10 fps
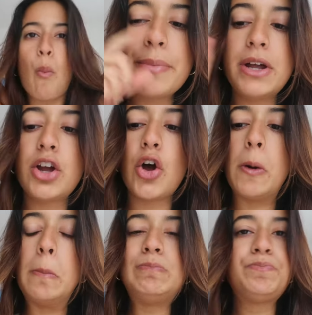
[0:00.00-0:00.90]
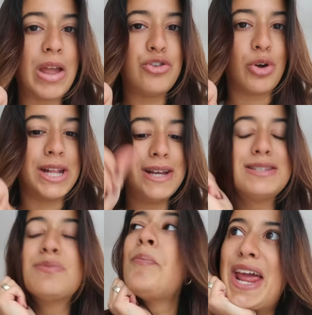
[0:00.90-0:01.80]
I'm gonna go enjoy
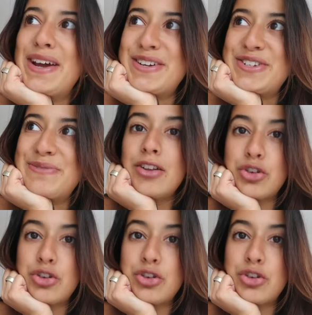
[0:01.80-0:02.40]
this and